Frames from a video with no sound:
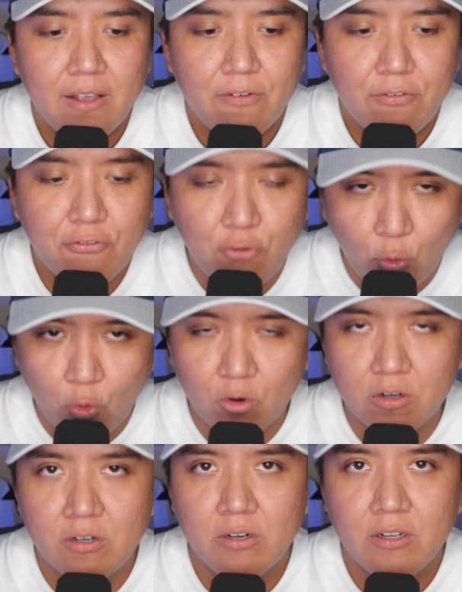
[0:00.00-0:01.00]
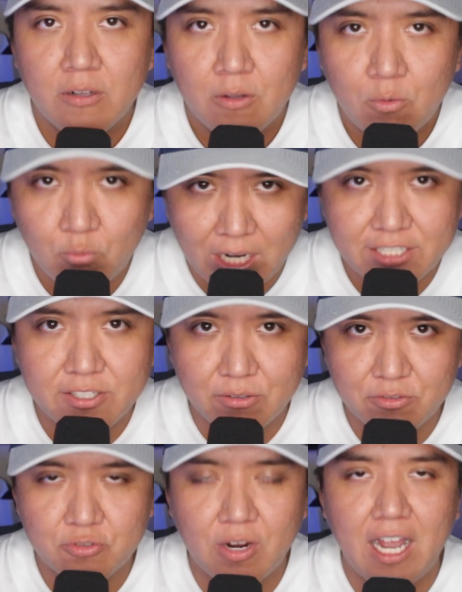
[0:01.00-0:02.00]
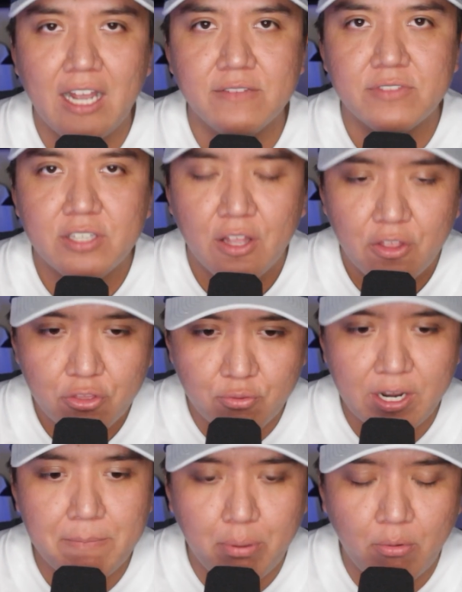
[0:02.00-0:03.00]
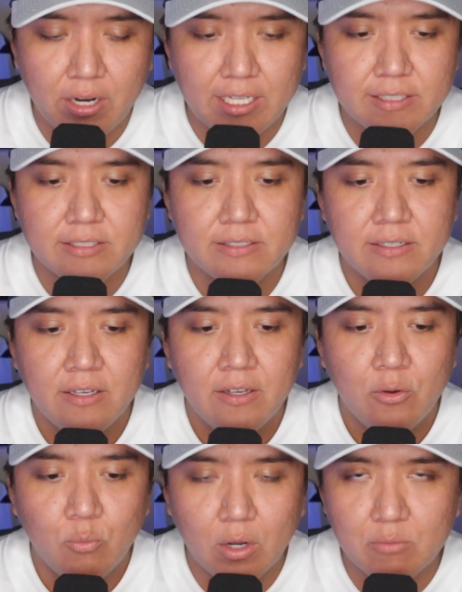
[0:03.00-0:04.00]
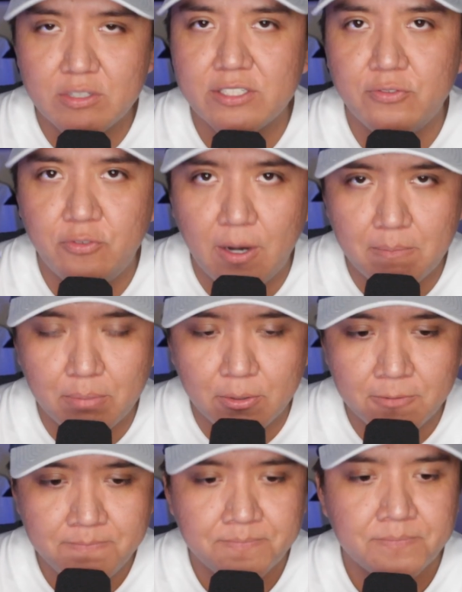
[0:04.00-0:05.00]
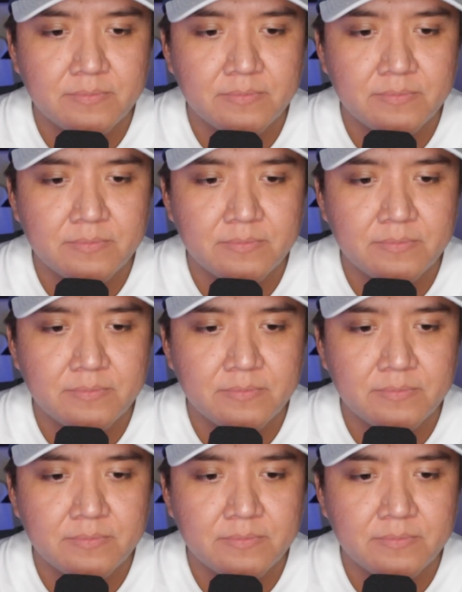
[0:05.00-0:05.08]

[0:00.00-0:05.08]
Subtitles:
4 red zone drives, 3 points. 1 was a fumble.